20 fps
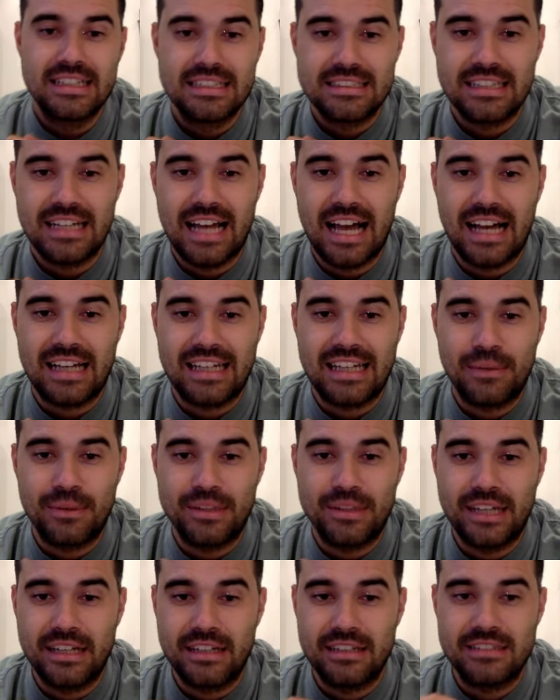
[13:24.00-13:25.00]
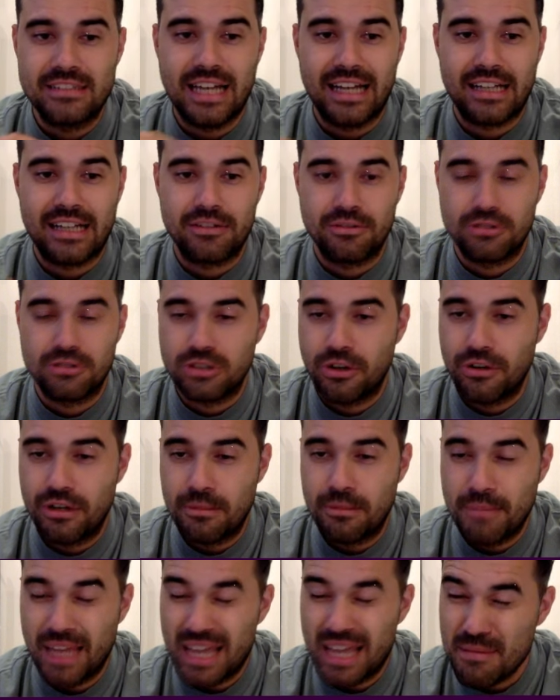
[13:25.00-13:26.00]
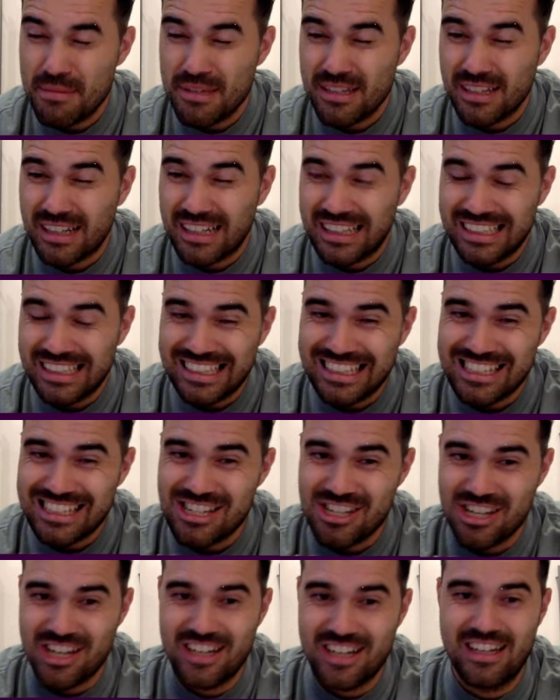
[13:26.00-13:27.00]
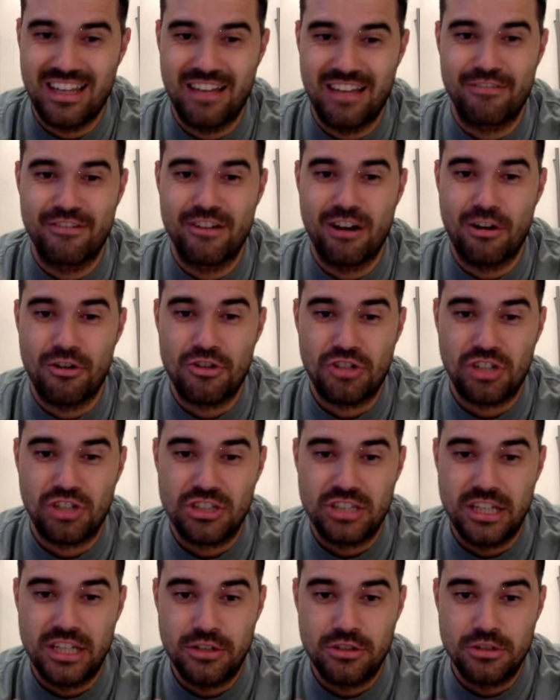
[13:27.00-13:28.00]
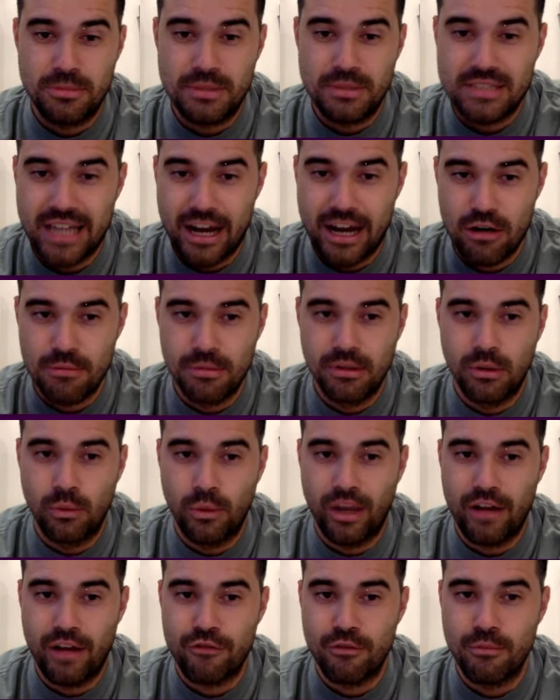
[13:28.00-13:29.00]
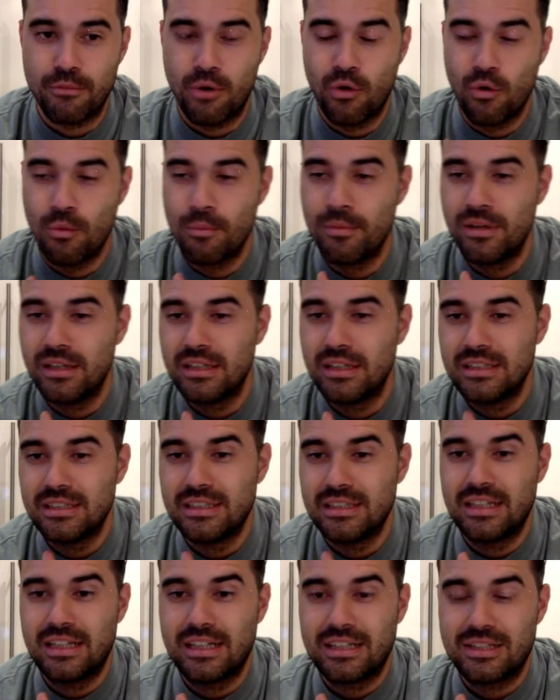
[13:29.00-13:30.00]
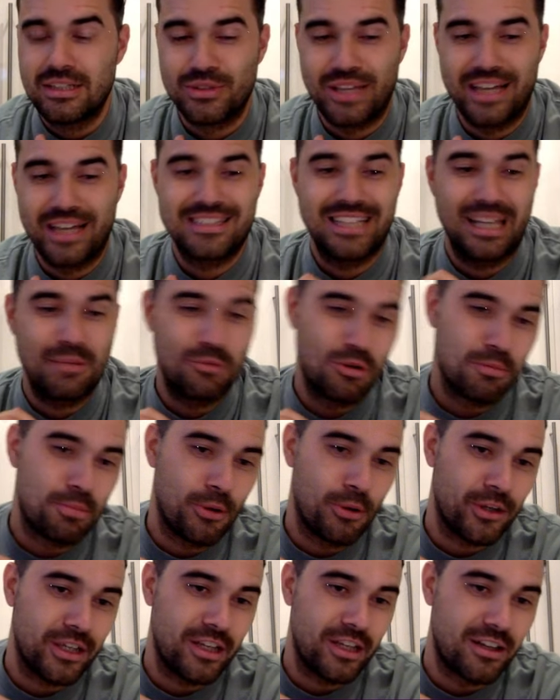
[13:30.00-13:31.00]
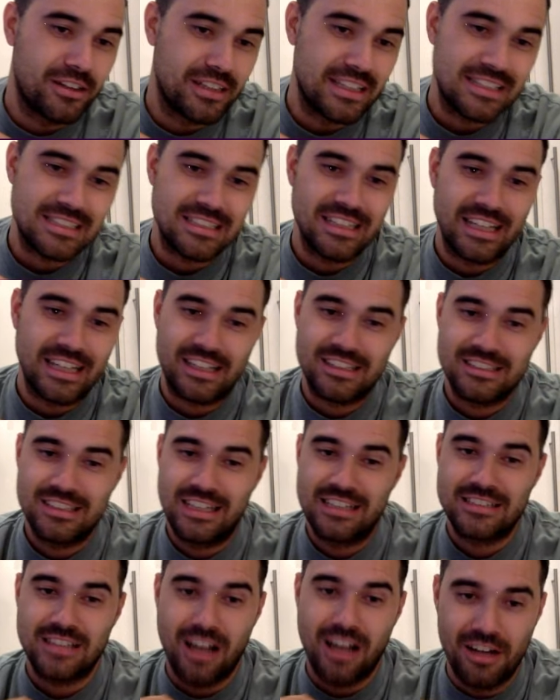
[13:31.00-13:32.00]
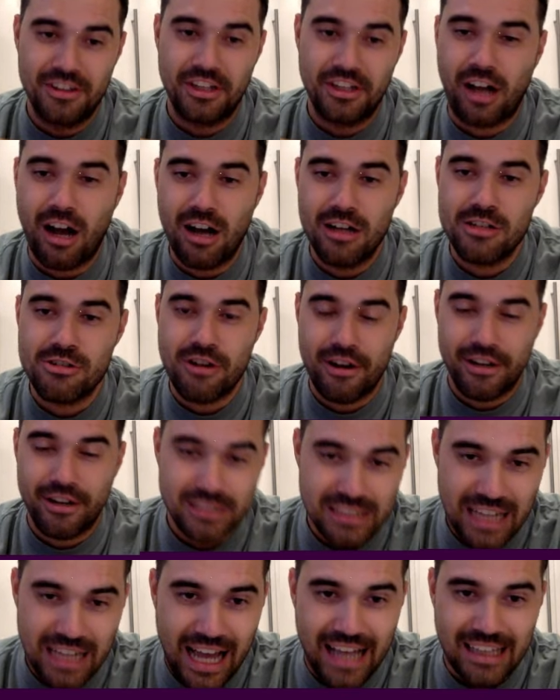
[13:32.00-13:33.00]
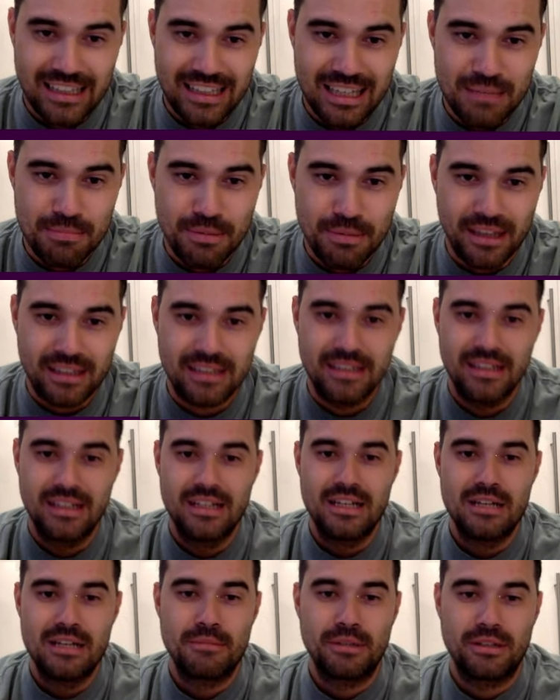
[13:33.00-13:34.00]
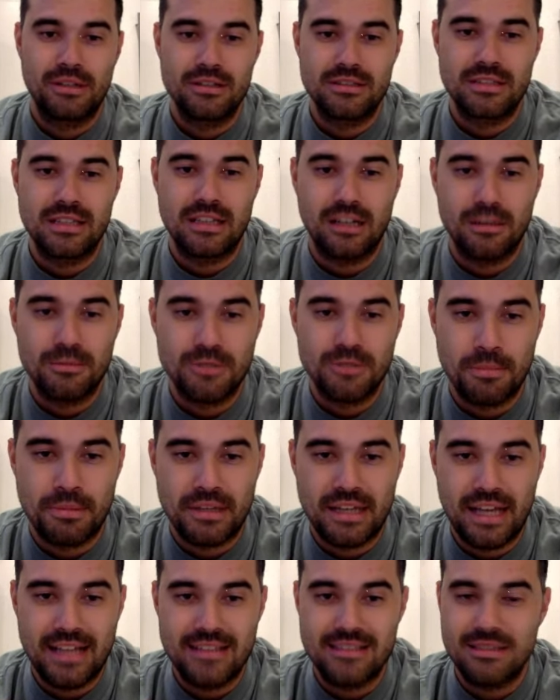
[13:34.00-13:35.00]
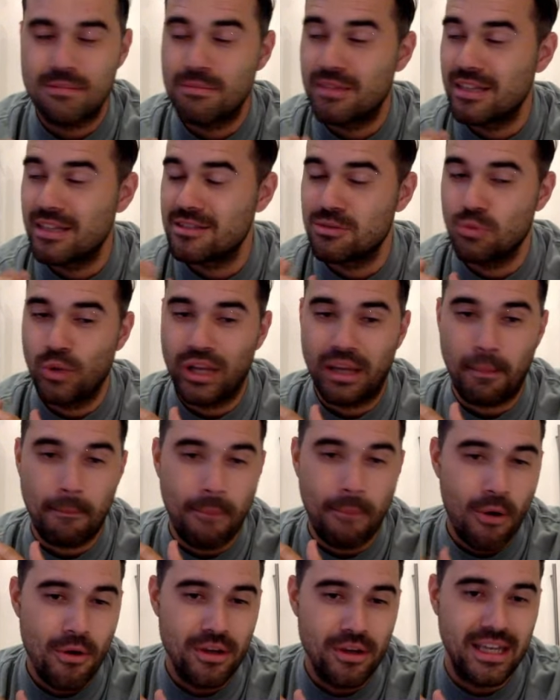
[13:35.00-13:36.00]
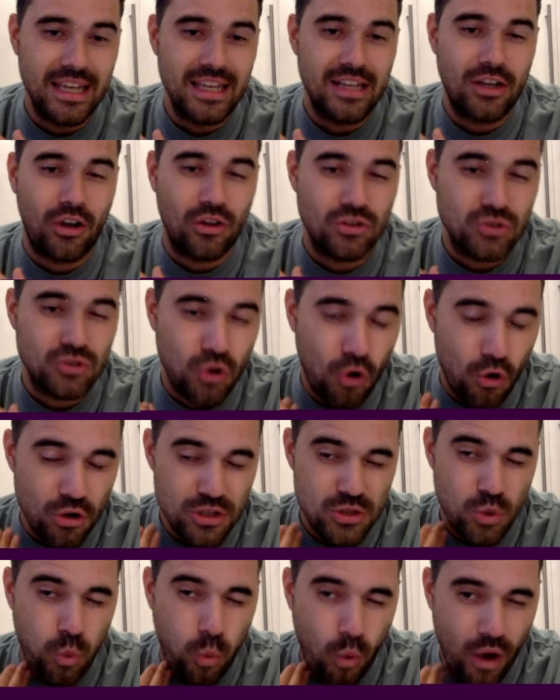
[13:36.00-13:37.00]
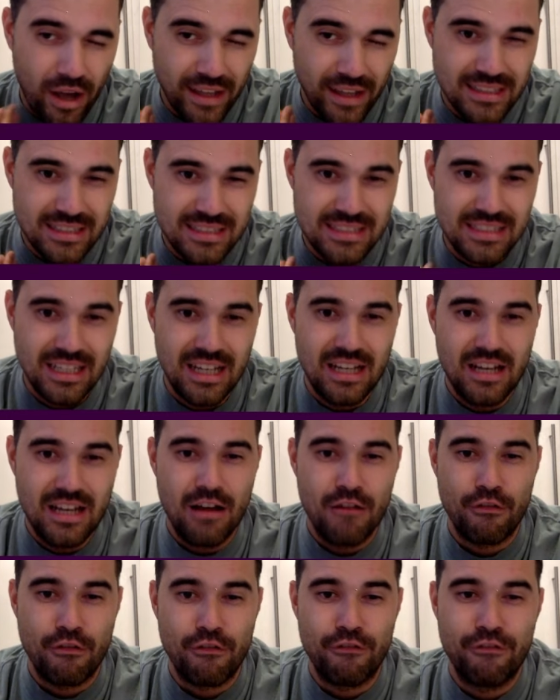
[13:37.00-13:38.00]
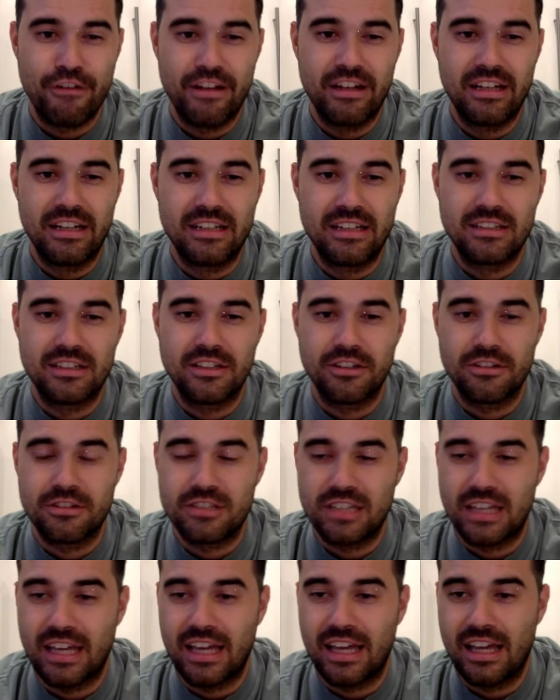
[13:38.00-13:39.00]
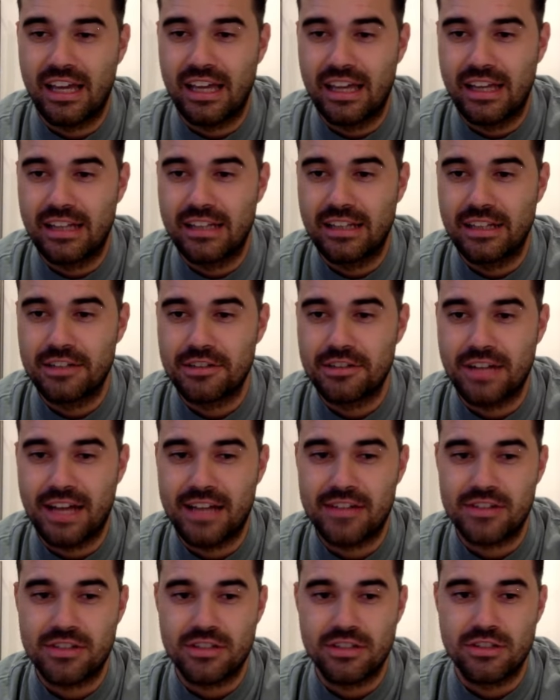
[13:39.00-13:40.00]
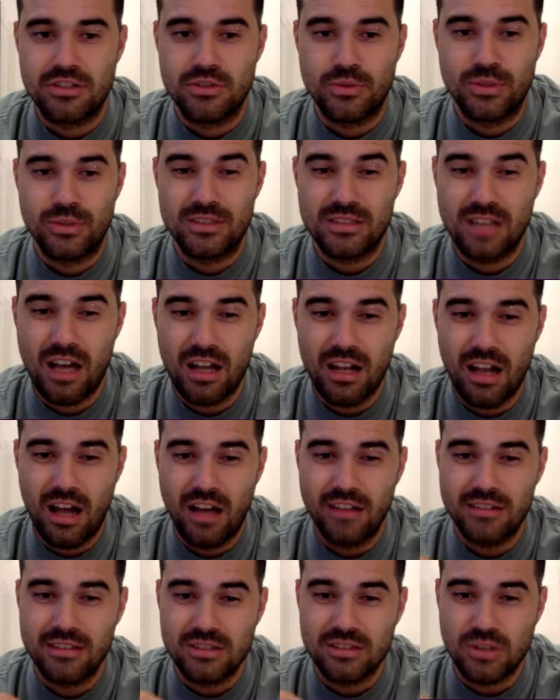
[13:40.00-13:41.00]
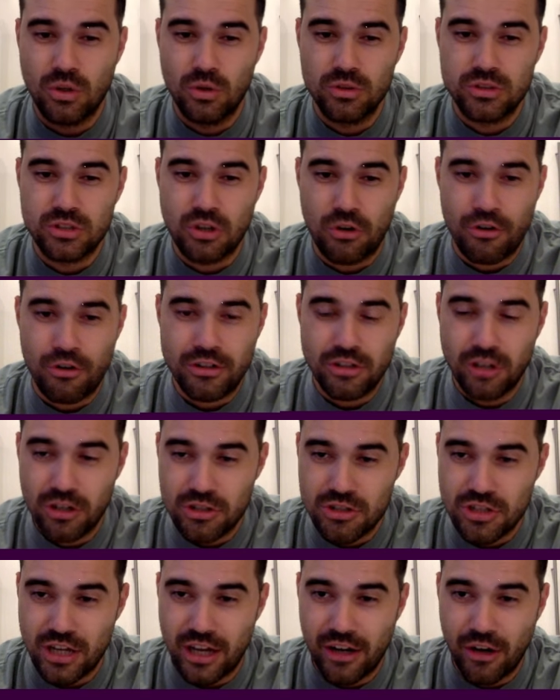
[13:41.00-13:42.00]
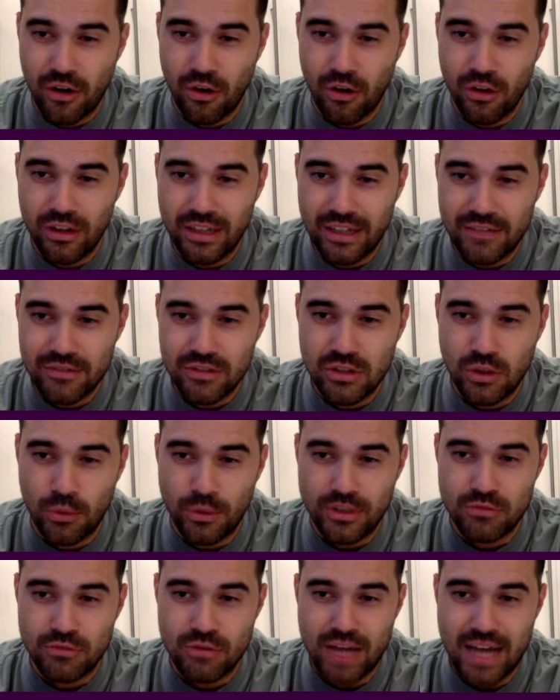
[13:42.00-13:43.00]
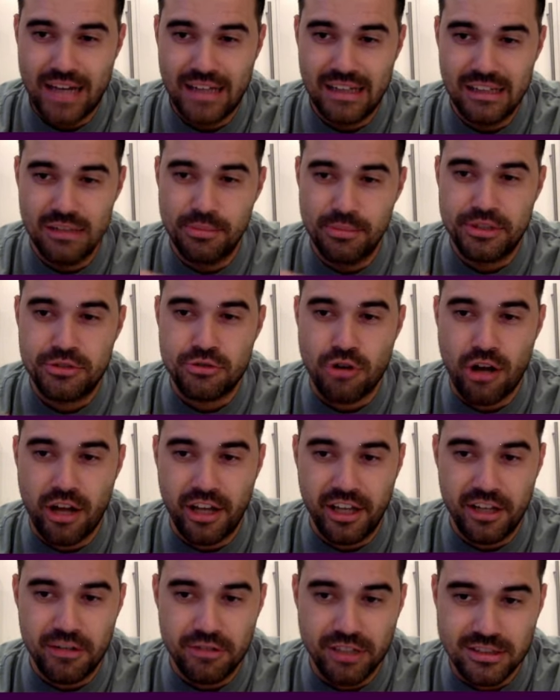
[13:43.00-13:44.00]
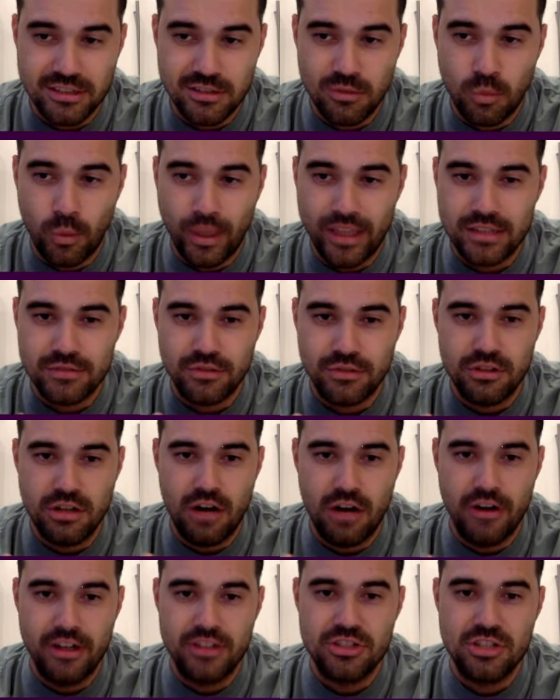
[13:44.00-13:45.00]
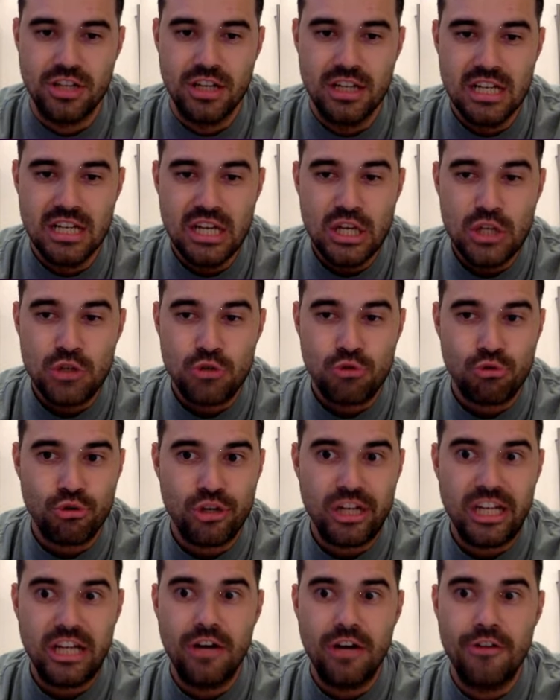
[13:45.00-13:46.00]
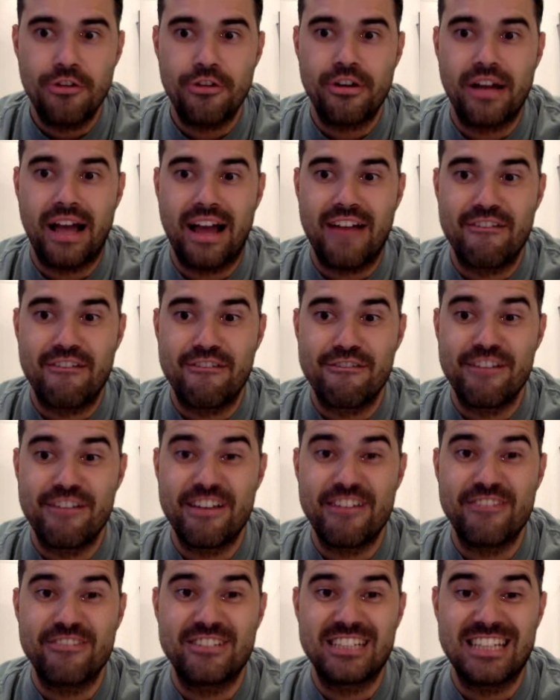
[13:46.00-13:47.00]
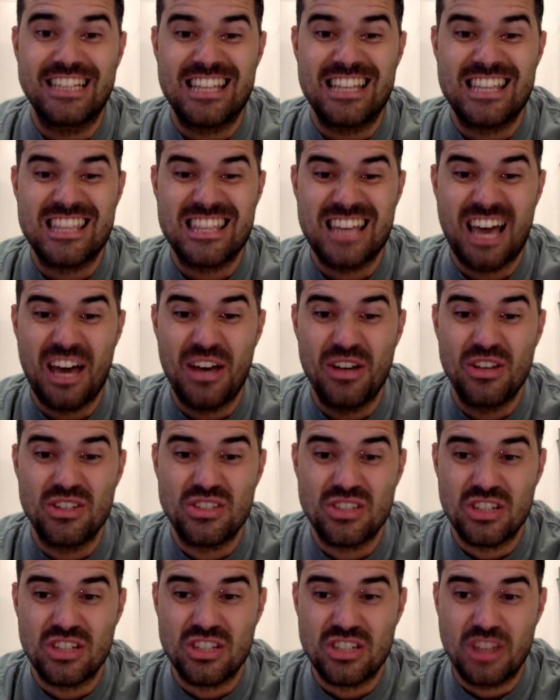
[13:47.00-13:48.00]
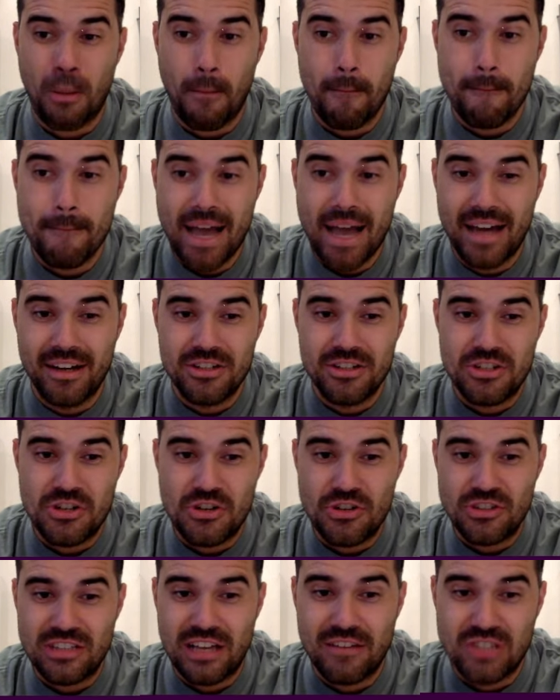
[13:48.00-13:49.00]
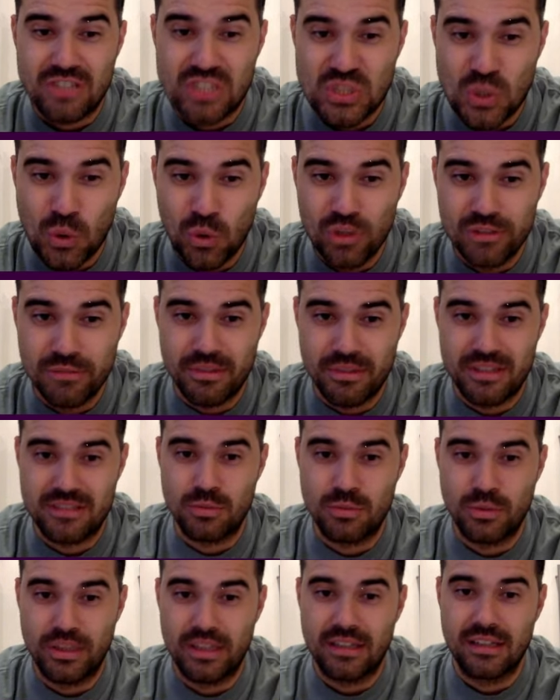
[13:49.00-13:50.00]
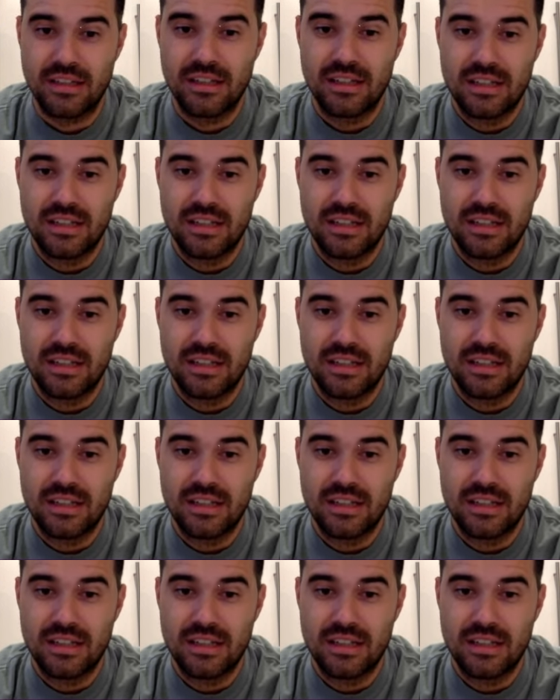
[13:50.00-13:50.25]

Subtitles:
that Ake will get an attacking return and maybe a clean sheet if Norwich continue to be terrible away from home. So then Timu Pukki on this list, on the contrary to the Ake pick, because he comes up against him this week. Pukki scored twice for Finland the other day in the internationals. So he has not lost his goal scoring touch at all, even though he's ran a little bit dry in recent weeks for Norwich. 350,000 managers have sold him this week.